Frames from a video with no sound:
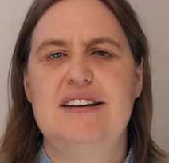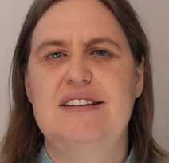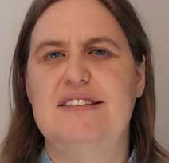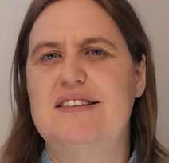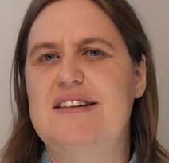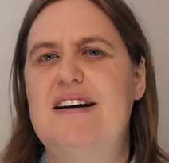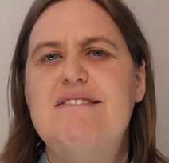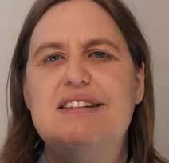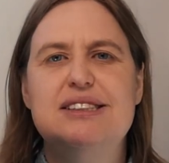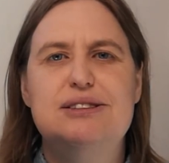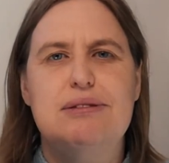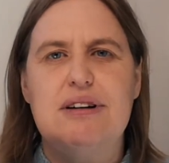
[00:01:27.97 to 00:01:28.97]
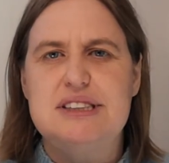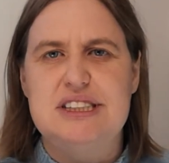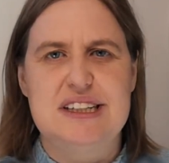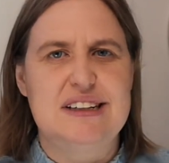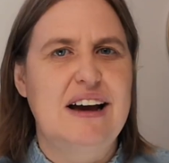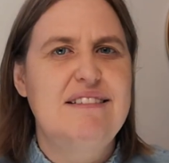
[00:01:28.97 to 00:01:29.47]
No one's
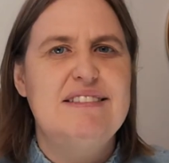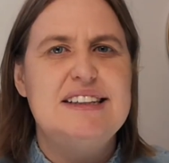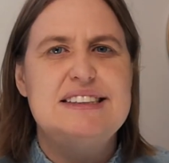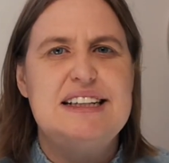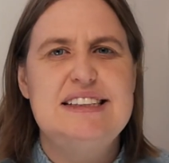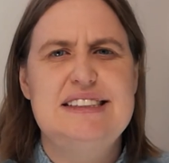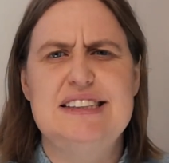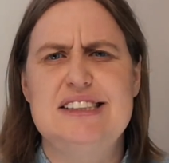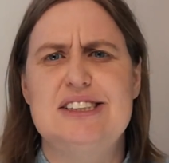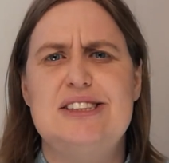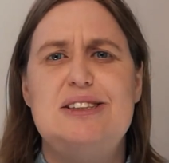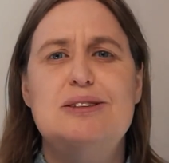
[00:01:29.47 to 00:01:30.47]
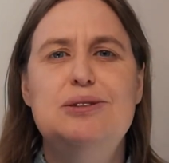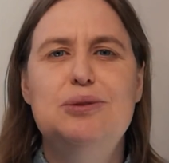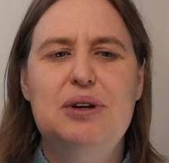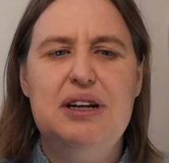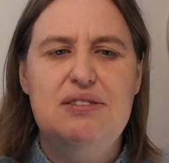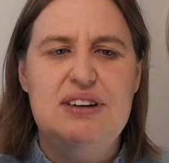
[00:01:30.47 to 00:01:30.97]
watching, no one's listening. Just do
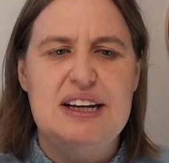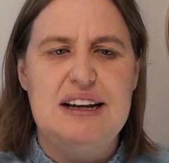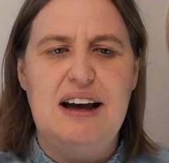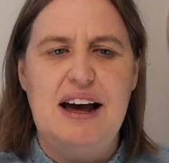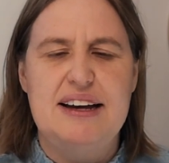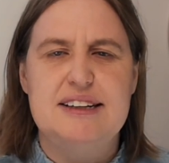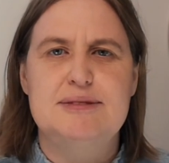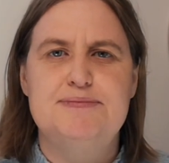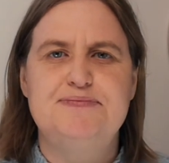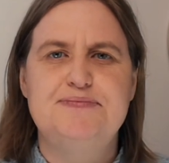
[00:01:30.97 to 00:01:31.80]
whatever you like.